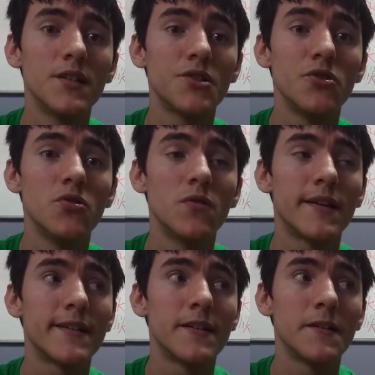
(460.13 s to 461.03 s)

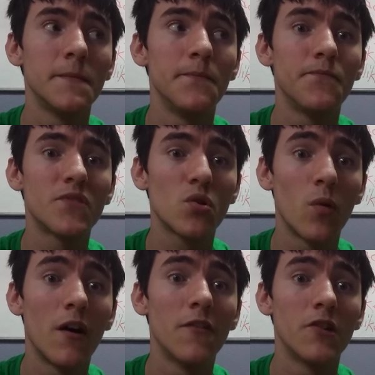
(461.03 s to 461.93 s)
to
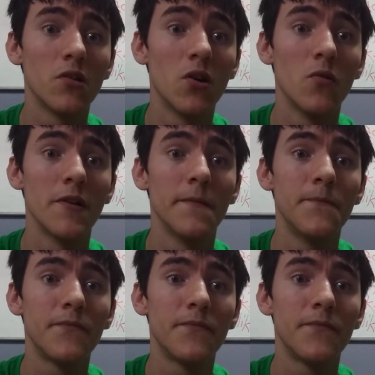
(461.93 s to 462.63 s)
12 or lower